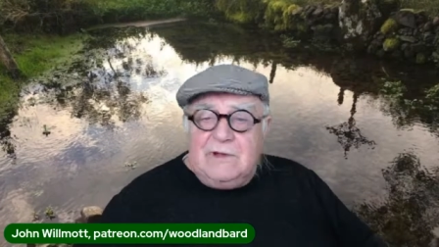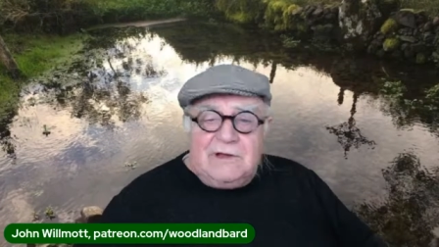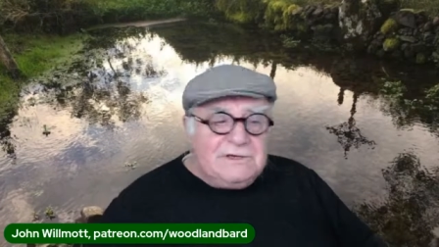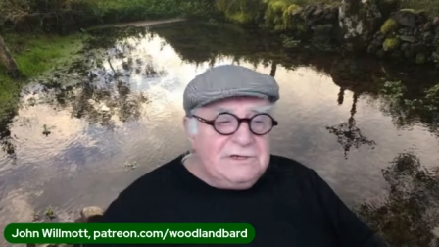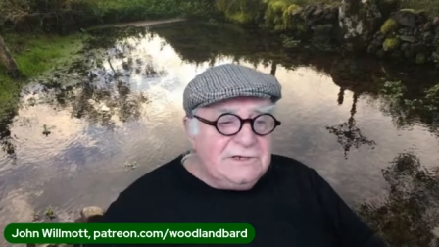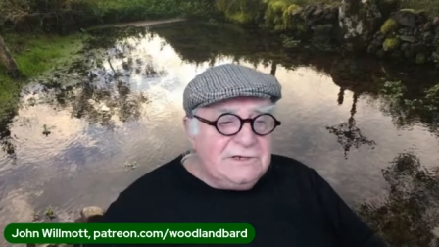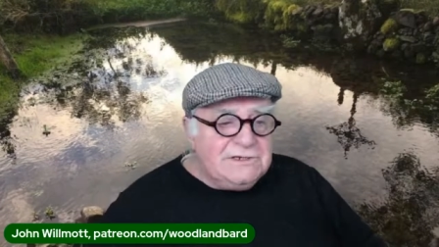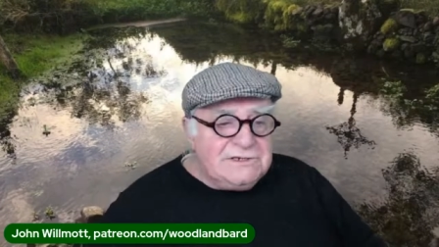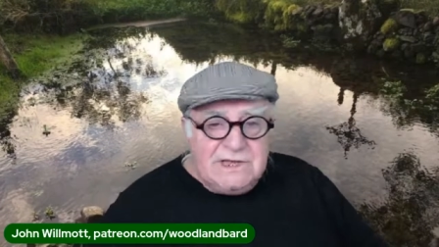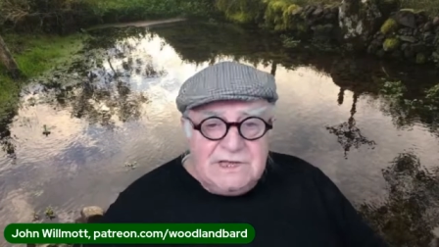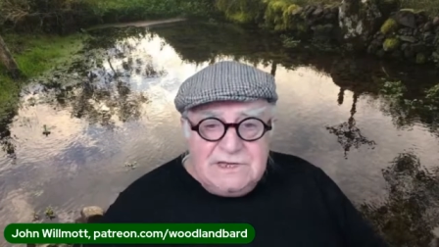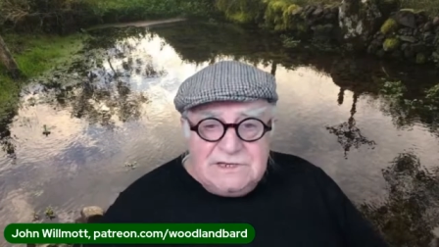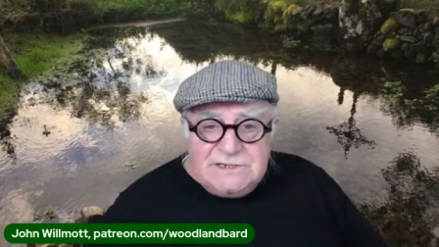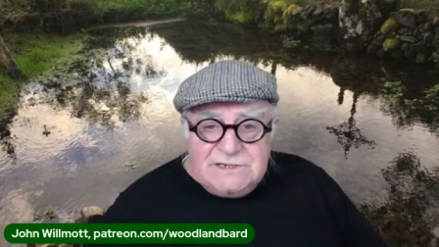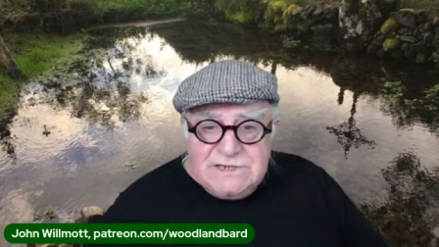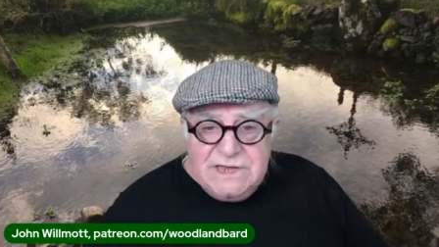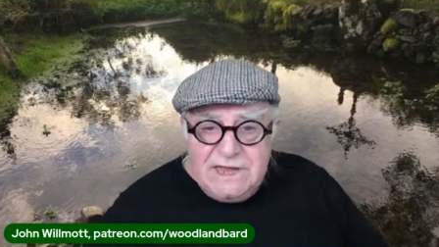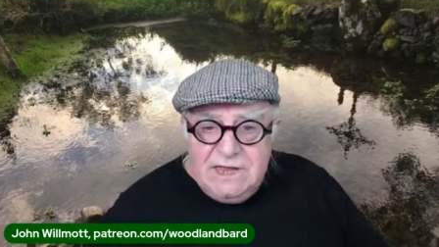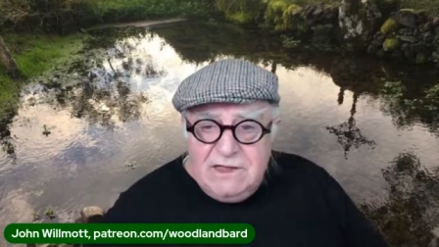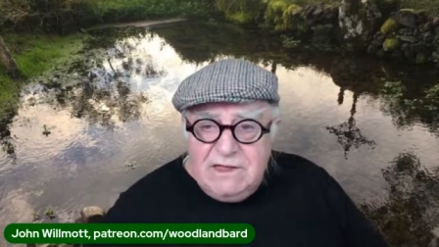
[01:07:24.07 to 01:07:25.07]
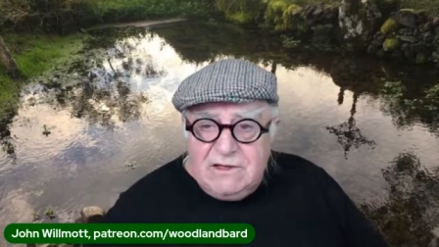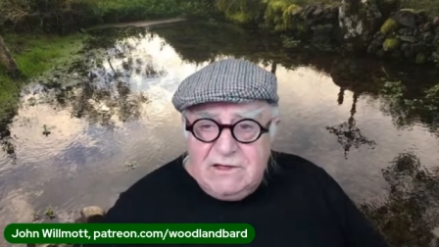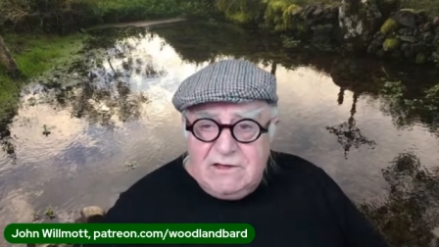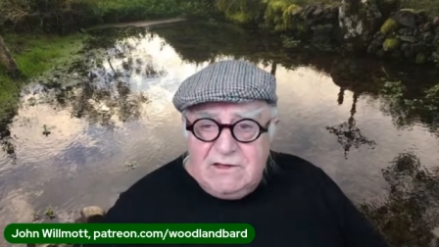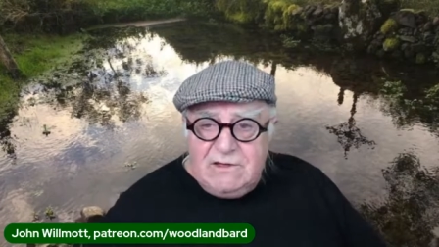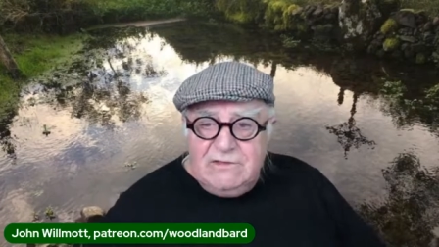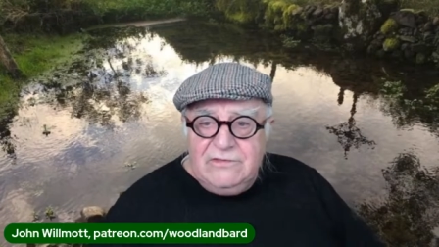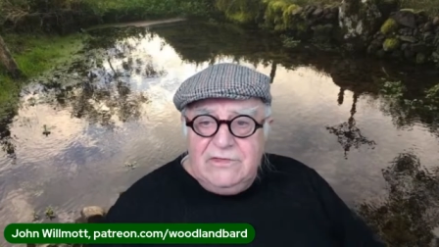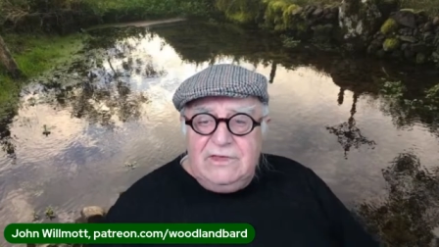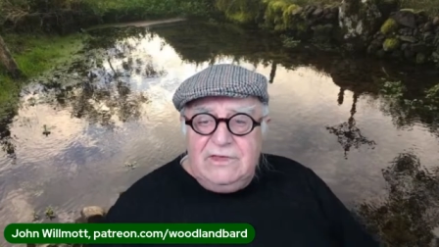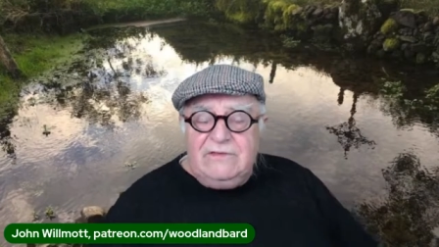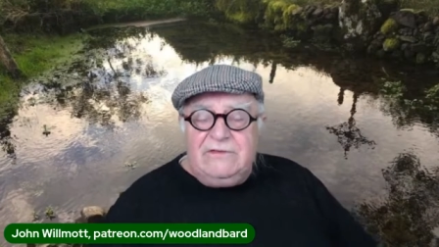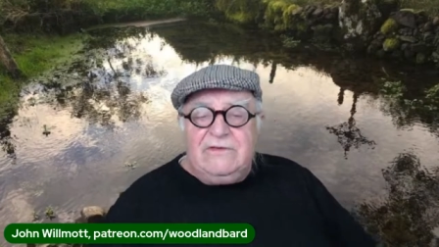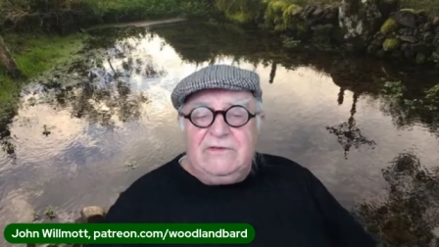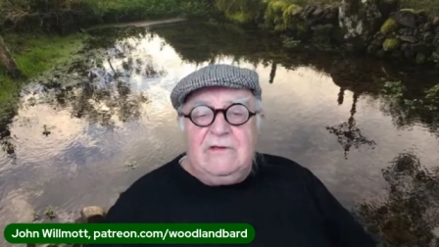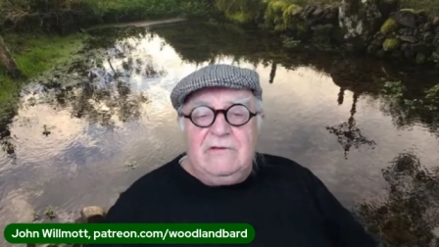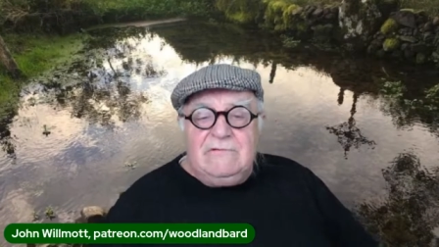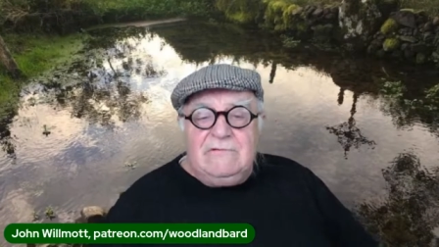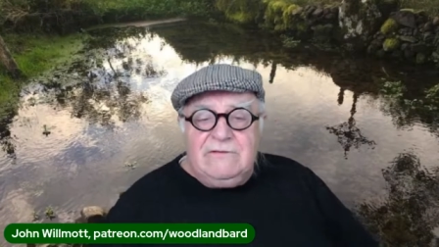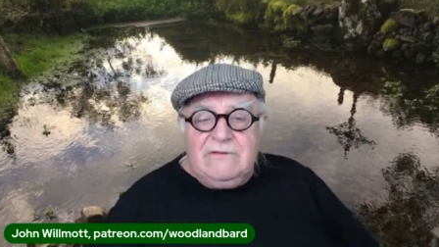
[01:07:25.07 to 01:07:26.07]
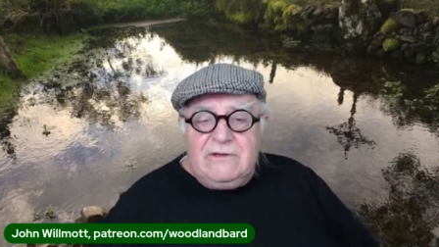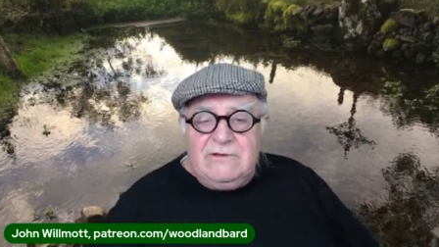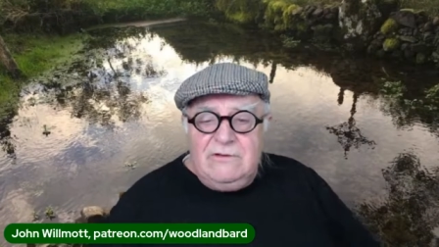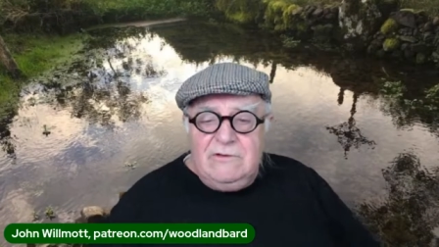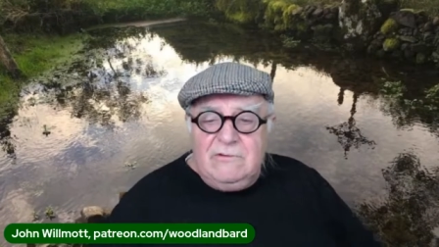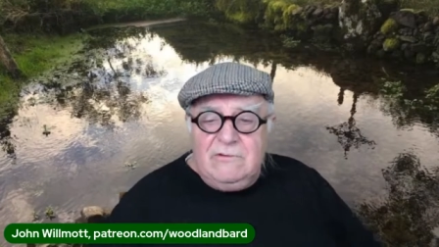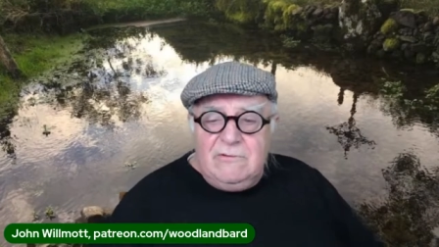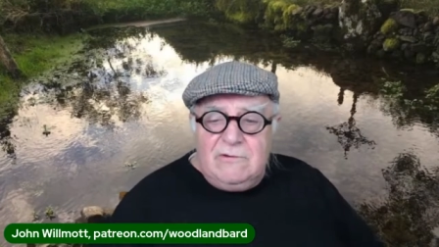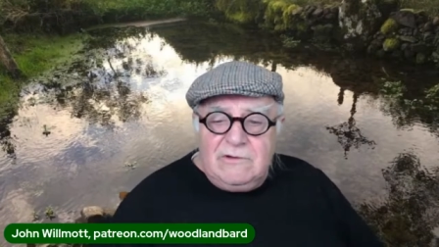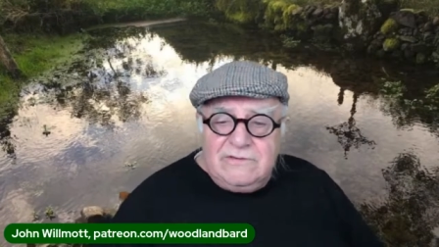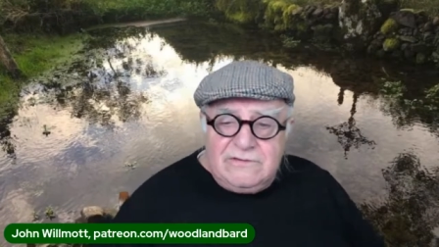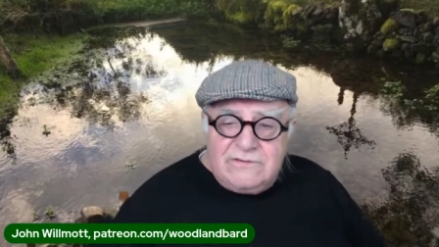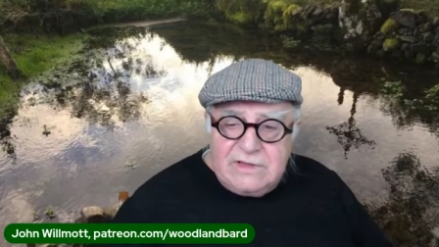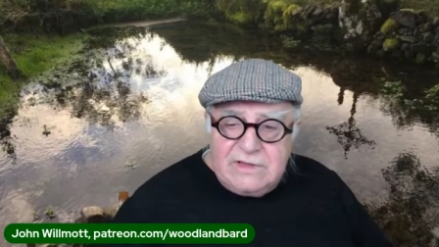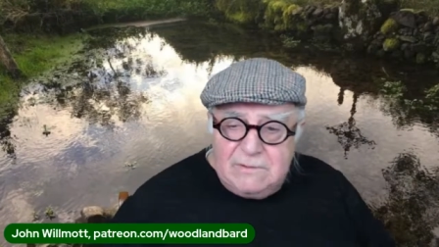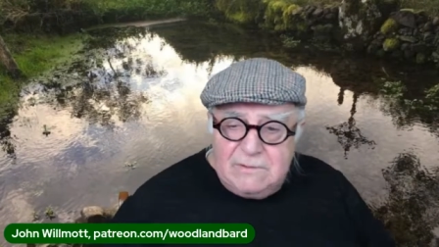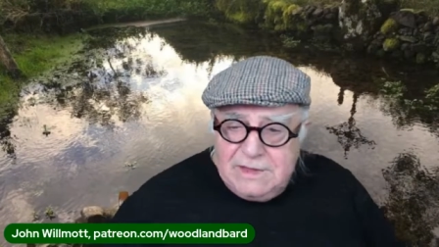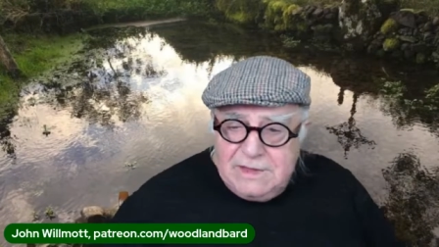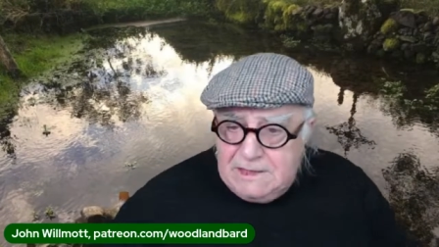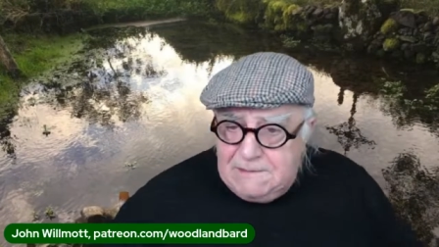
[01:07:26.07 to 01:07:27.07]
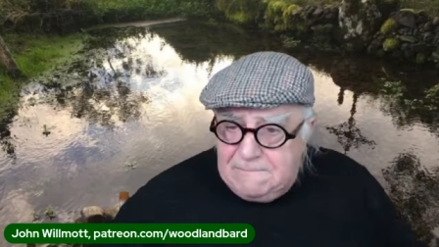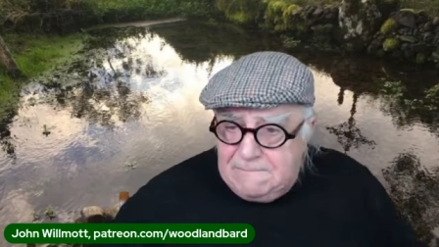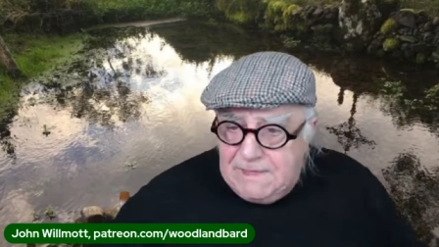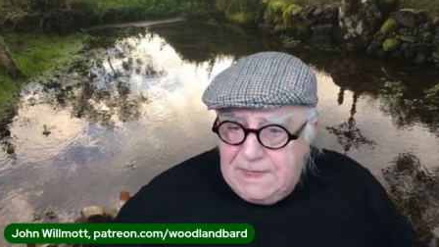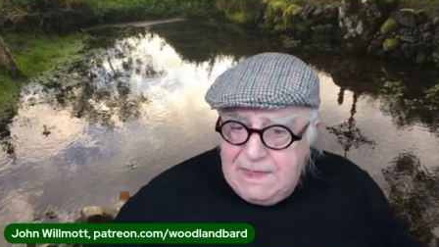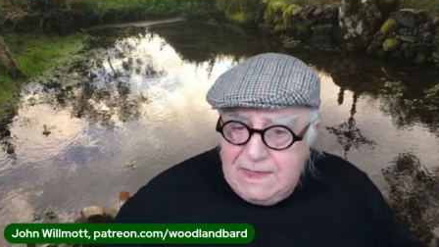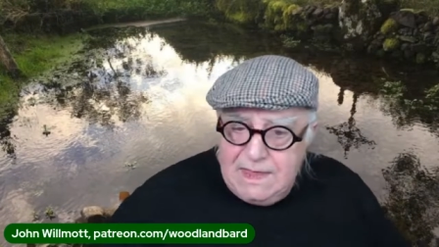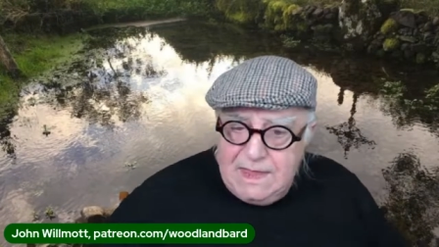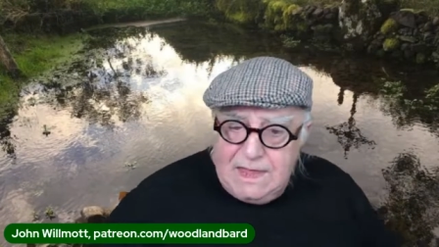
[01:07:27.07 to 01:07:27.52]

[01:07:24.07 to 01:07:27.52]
much as I can say on this. I'll tell you what's coming up.